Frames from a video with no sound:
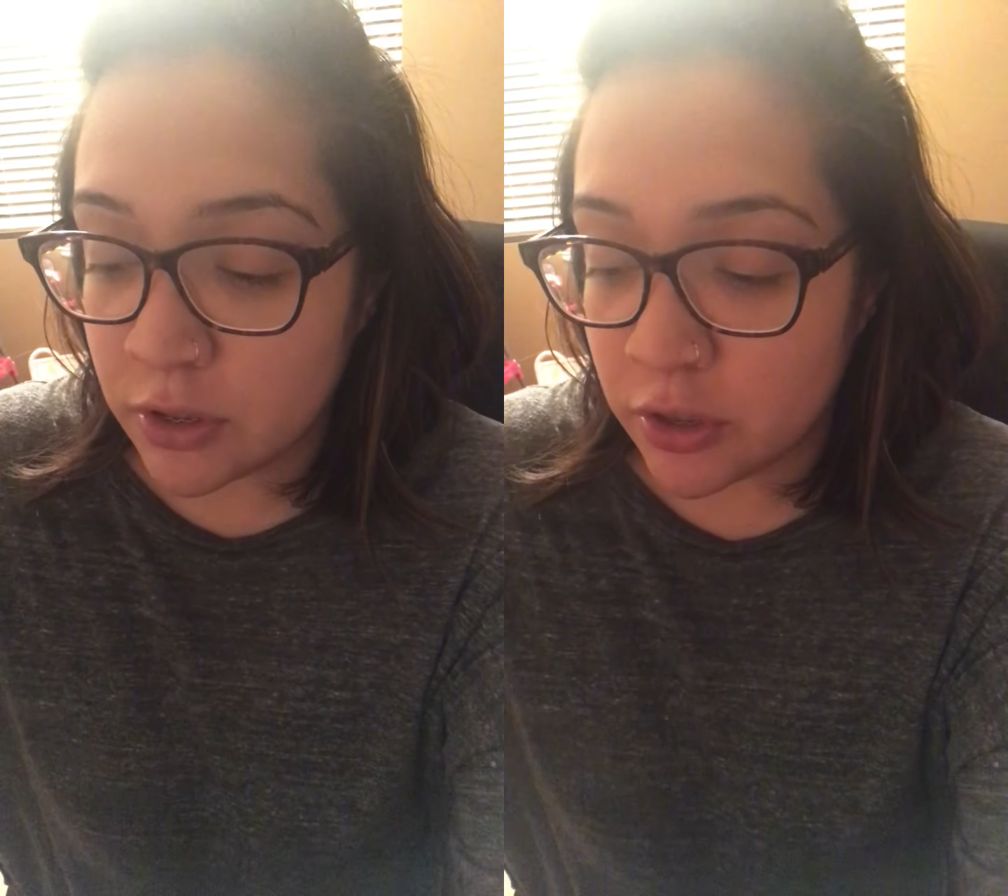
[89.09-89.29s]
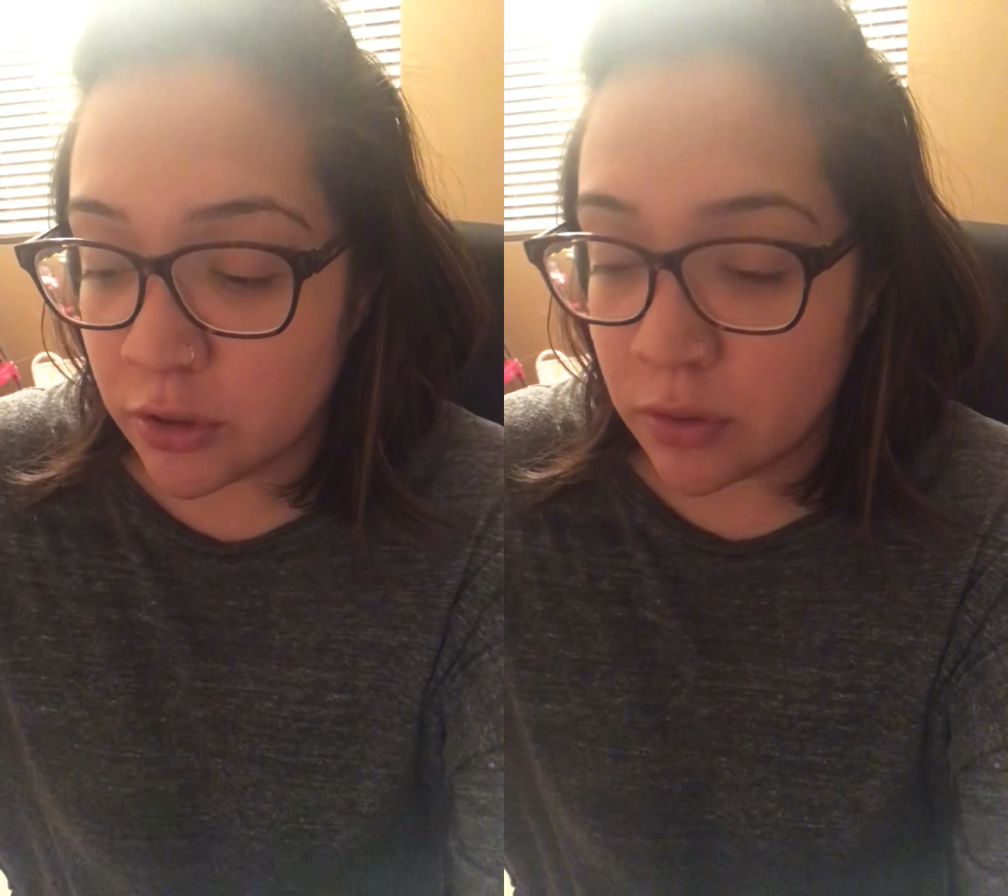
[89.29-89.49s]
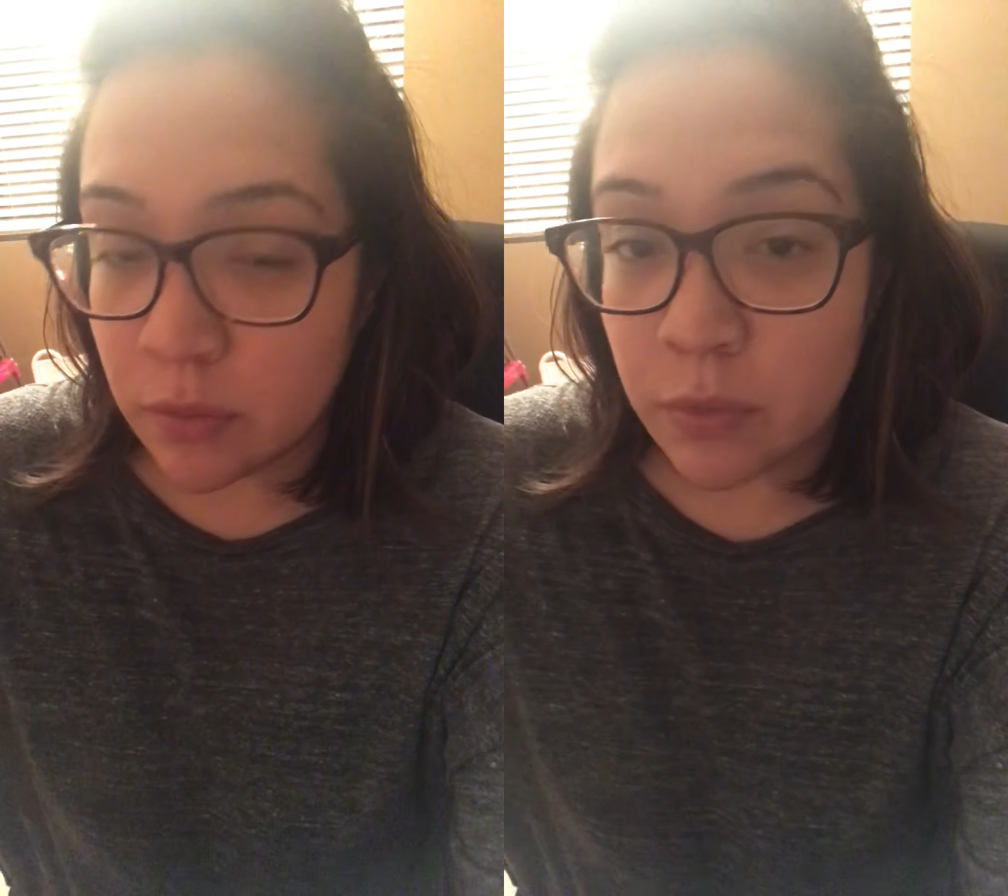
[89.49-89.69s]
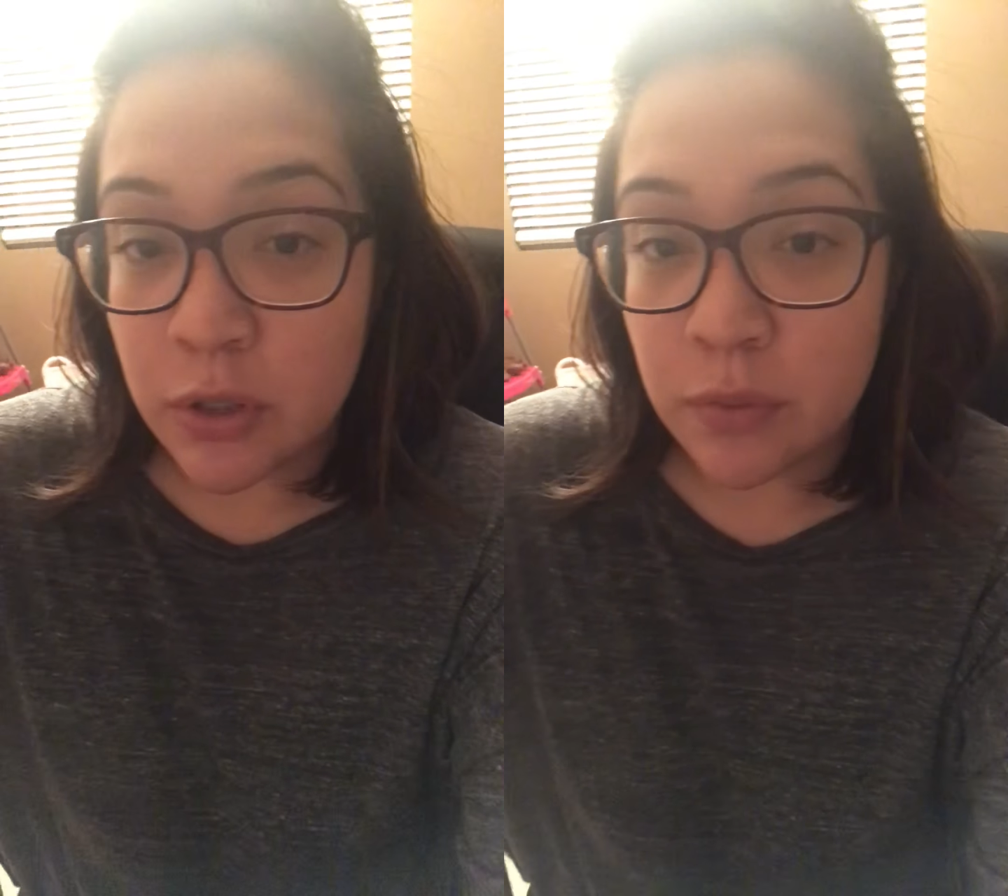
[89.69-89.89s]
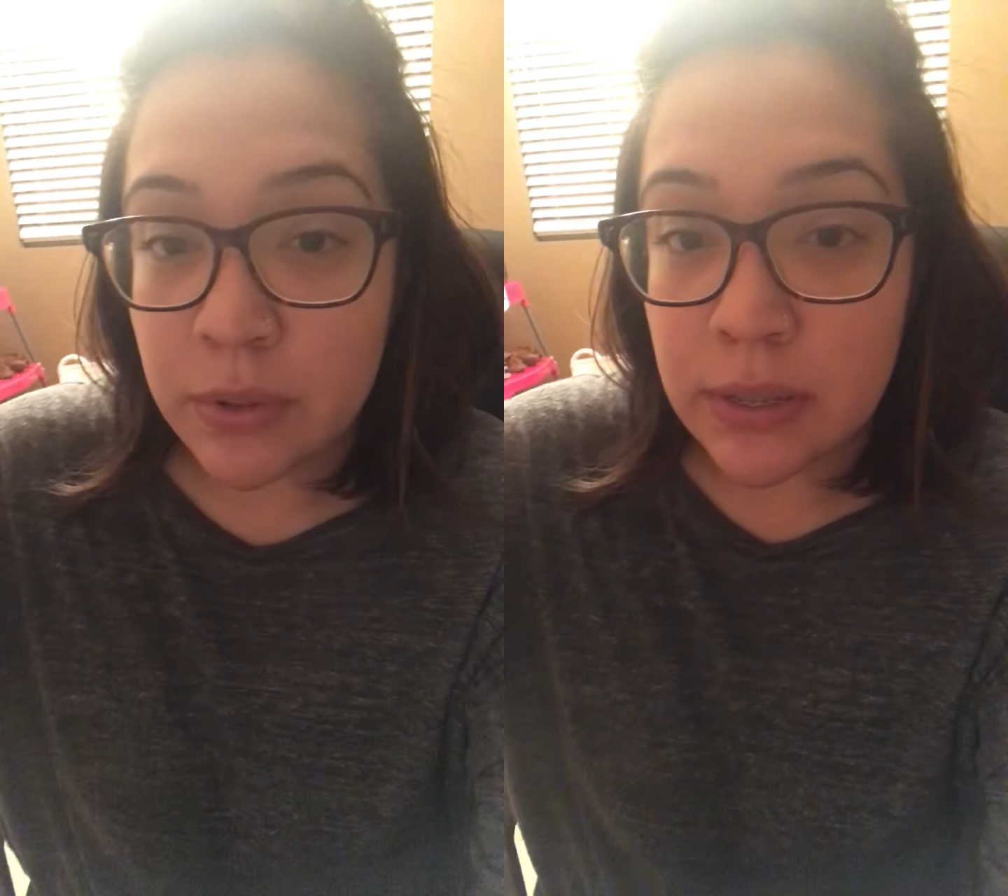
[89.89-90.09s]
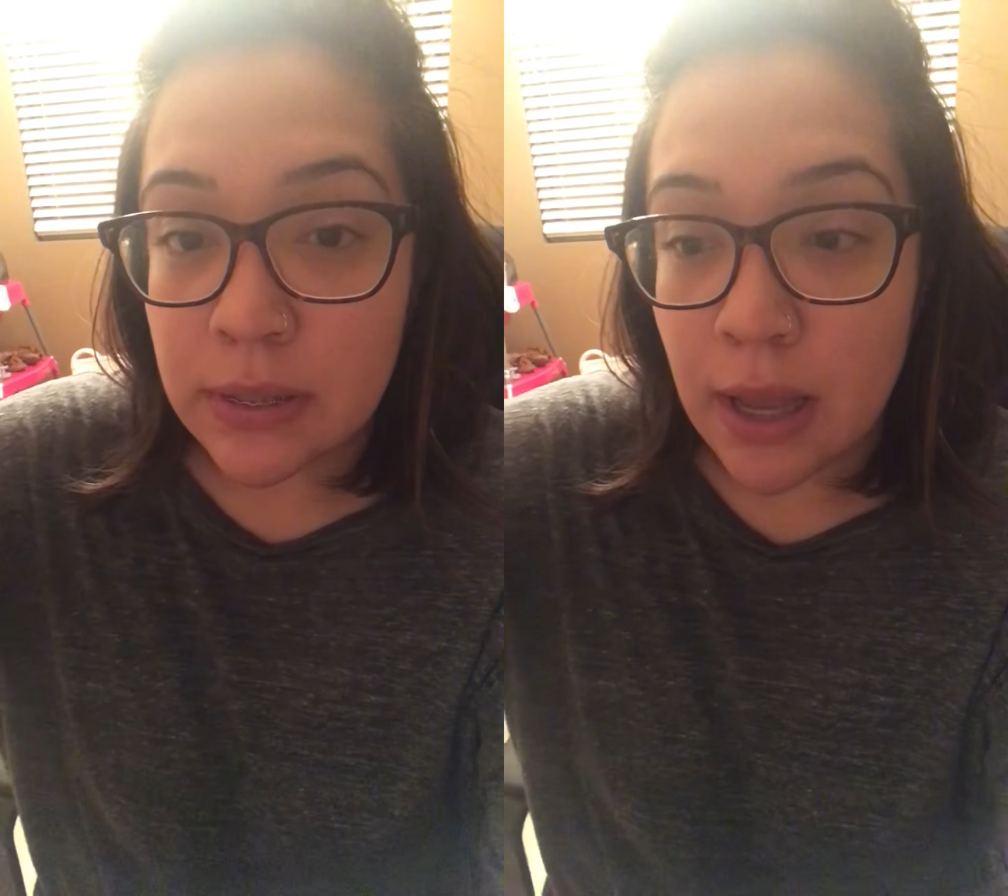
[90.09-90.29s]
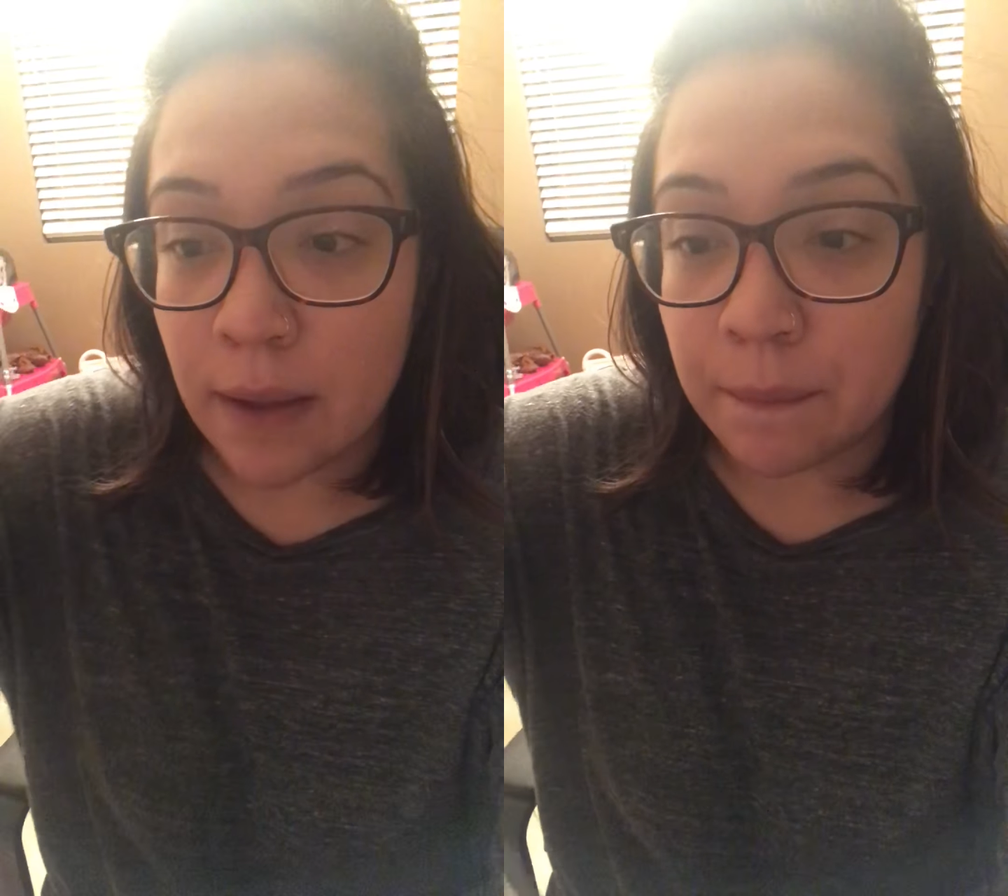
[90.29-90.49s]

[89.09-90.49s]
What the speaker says: tube, which was